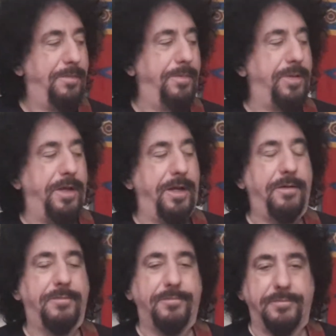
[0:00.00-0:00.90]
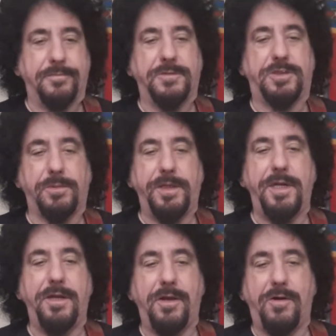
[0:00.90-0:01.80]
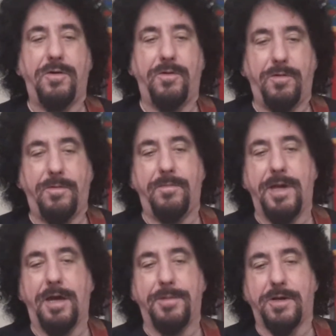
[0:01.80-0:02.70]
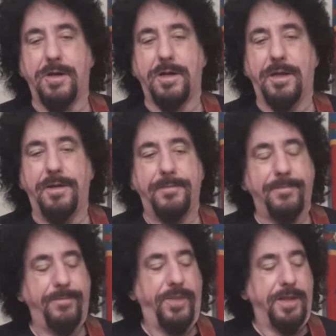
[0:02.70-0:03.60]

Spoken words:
You'd be playing Sweet Home Albuquerque.